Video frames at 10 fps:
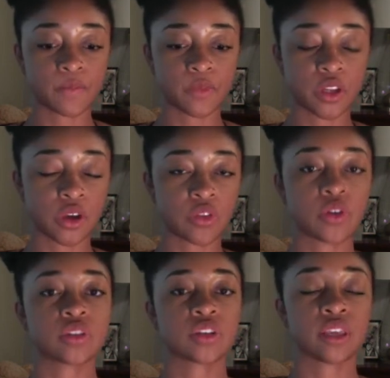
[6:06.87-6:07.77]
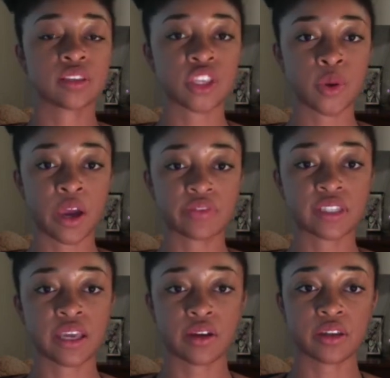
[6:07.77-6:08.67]
those are things that you have to
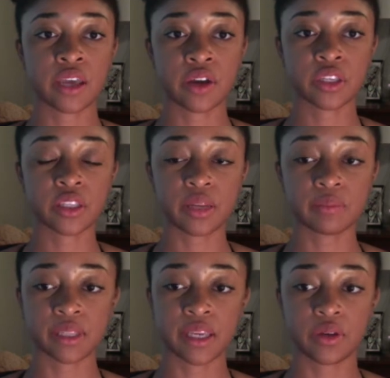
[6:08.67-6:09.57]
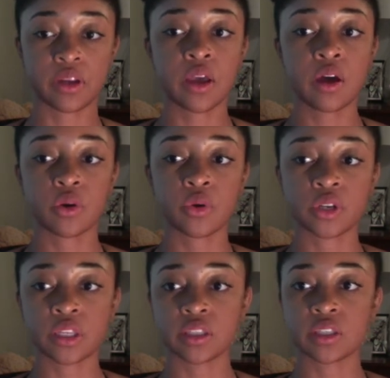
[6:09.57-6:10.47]
calculate and plan
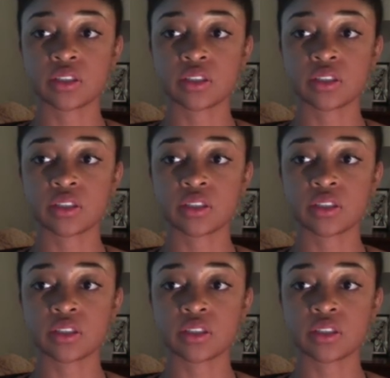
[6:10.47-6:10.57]
accordingly.